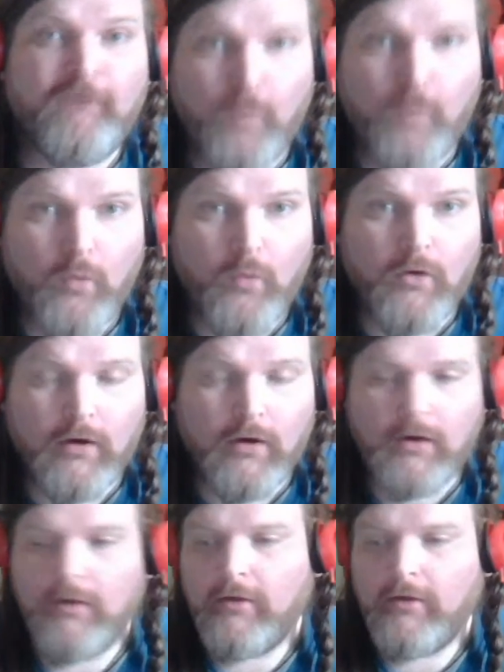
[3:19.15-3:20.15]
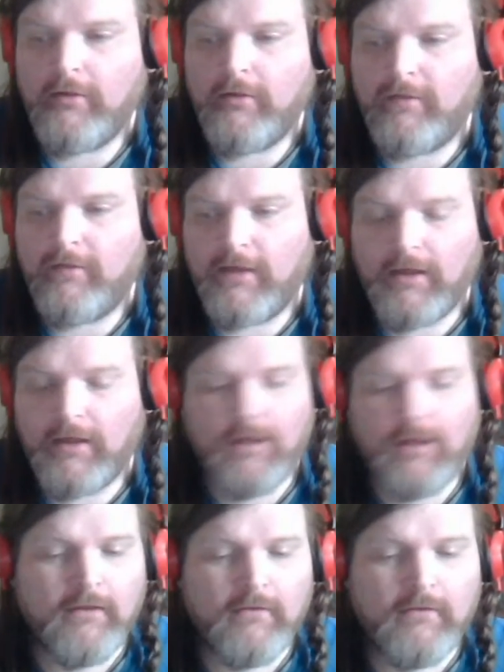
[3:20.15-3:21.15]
for the